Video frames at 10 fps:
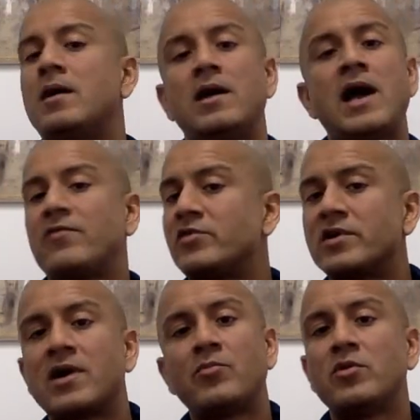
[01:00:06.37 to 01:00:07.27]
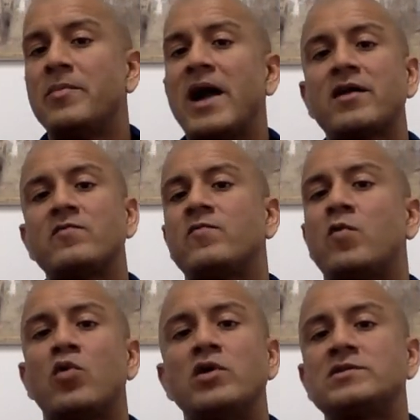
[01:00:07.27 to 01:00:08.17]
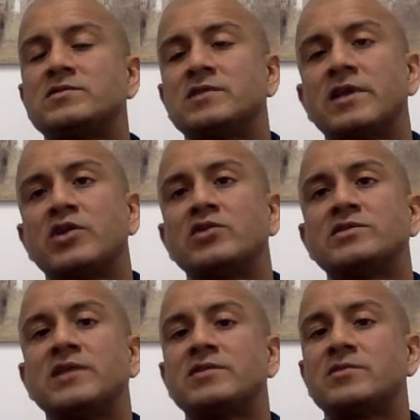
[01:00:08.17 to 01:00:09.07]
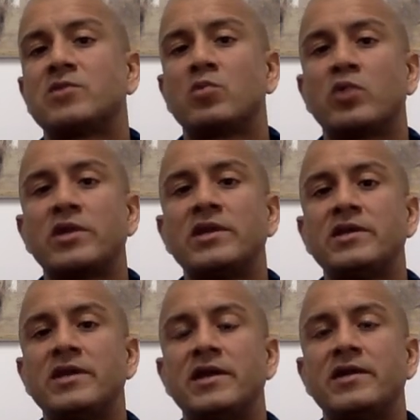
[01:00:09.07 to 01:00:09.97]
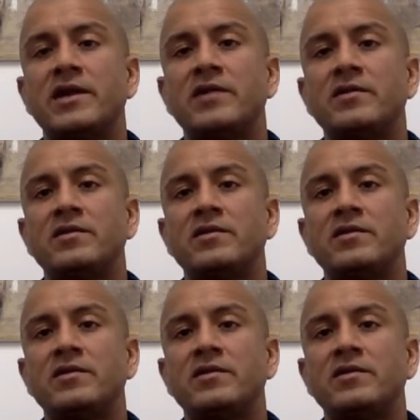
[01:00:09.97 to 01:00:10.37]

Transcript: after a couple of back and forths, like, he sent some of the work he did, and